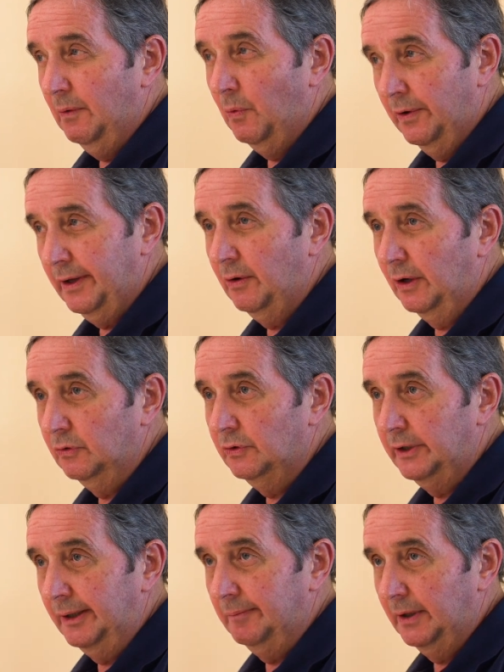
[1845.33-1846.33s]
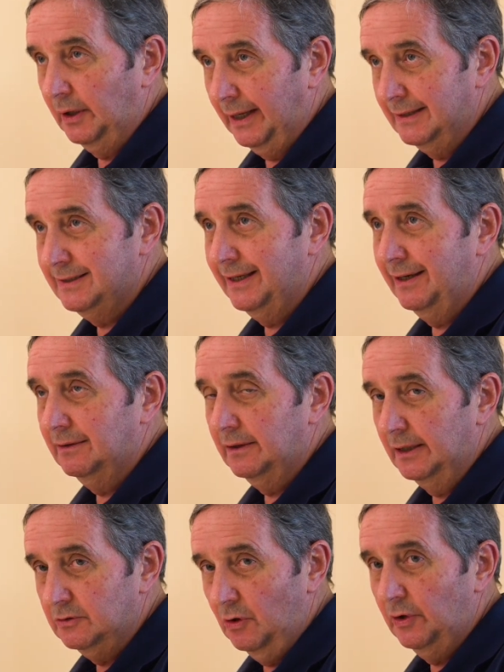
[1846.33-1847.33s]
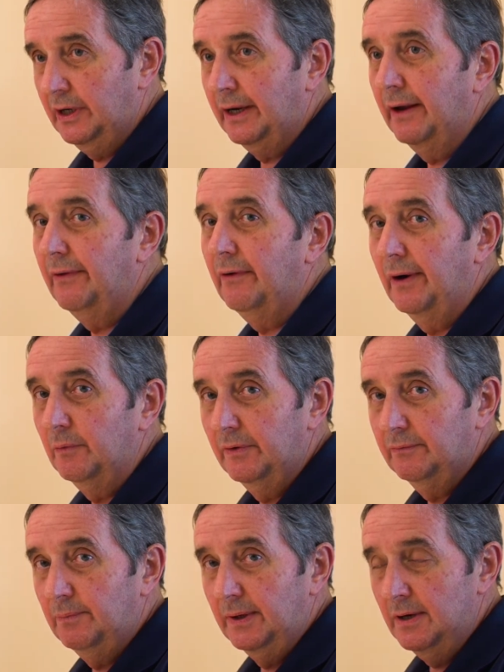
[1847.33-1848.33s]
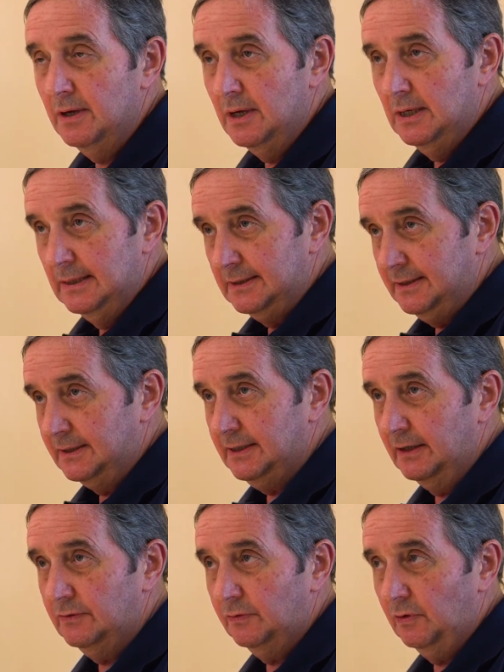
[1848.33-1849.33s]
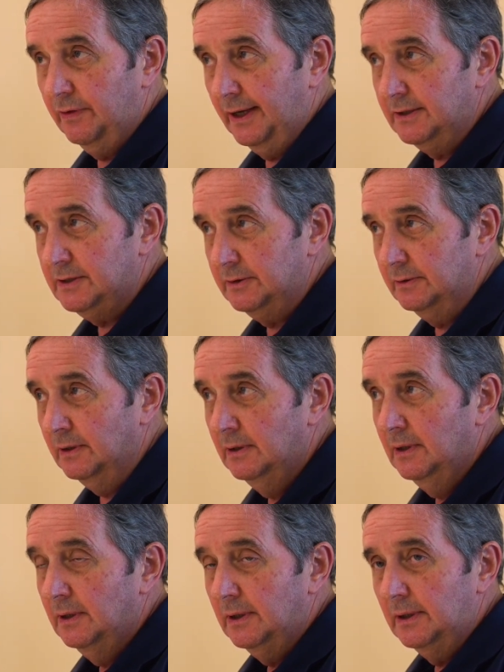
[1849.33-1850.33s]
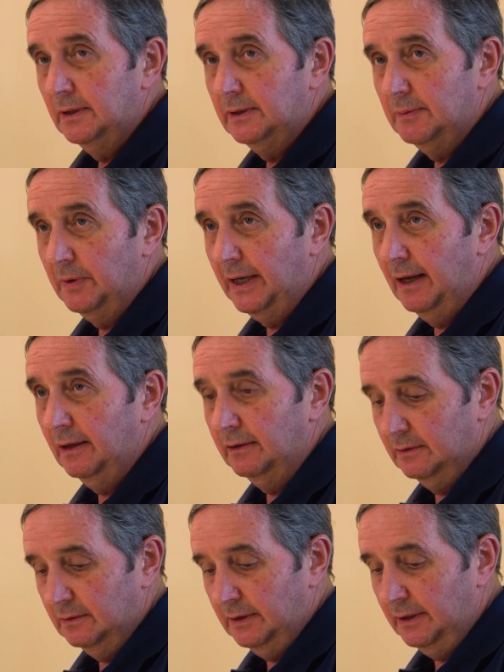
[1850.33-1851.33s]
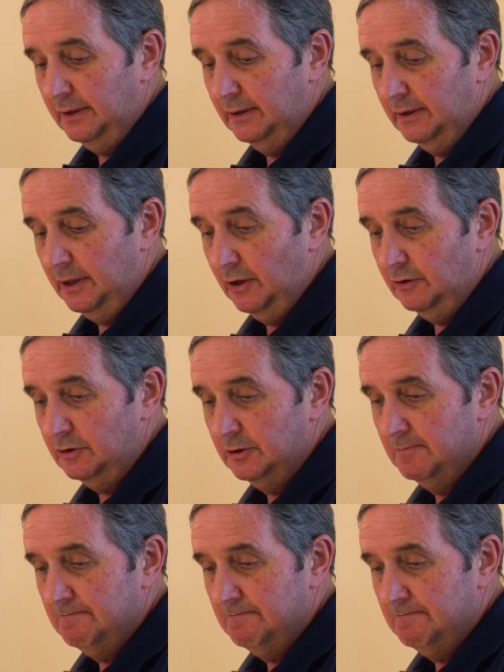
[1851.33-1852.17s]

without a good team that gets on together, and we've been successful thanks to Miguel and the others.